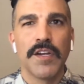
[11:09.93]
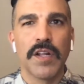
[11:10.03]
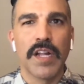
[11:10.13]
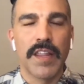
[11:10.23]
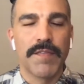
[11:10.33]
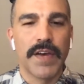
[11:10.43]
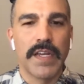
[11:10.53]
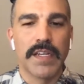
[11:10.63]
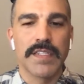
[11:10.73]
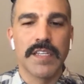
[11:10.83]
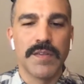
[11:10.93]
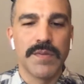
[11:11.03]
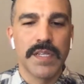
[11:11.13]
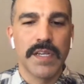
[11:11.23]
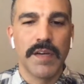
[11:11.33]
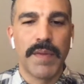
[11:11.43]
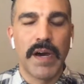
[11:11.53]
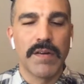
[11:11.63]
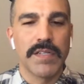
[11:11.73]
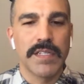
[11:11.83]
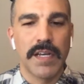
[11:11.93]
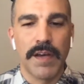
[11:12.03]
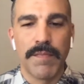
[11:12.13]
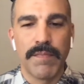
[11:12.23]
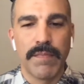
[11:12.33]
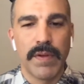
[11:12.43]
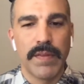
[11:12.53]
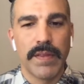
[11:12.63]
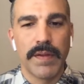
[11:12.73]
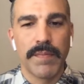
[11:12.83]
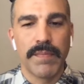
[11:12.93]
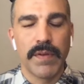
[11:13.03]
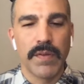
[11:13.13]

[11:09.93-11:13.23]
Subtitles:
a lot of the findings that you see about the